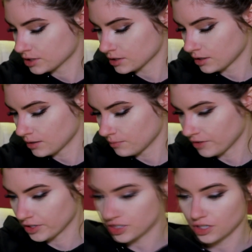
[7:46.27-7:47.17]
put
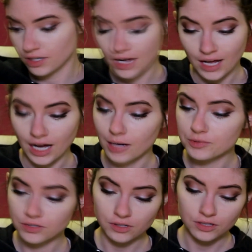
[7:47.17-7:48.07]
some foundation on.
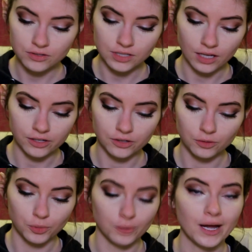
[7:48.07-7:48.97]
I'm still gonna use the LA
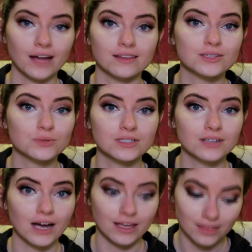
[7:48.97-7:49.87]
Girl Pro Matte. This
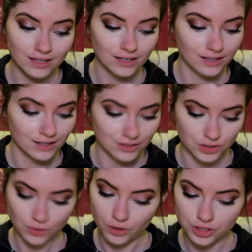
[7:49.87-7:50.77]
one I think
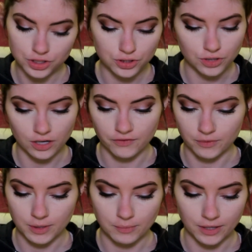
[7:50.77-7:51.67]
is too orange and too dark
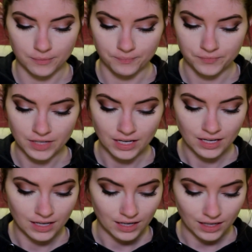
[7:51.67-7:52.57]
for me, but
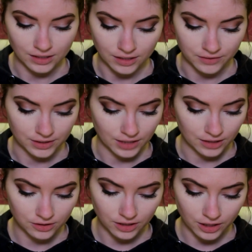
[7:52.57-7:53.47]
I love
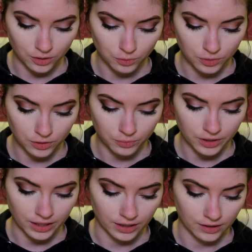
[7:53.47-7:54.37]
it. I look like an Oompa
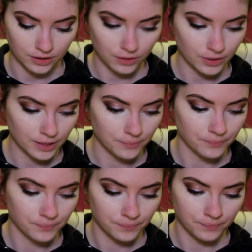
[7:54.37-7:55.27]
Loompa and you know what?